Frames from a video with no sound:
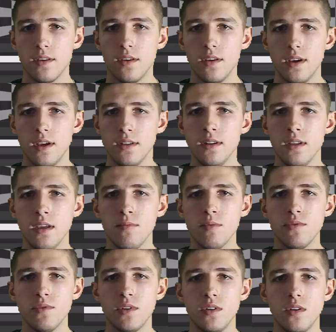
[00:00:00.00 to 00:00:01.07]
And the name
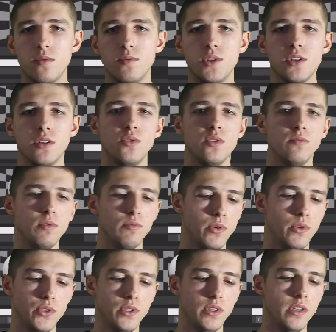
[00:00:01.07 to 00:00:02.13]
of the object will be
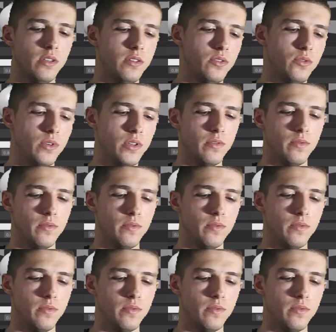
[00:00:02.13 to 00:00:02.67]
Projectile as well.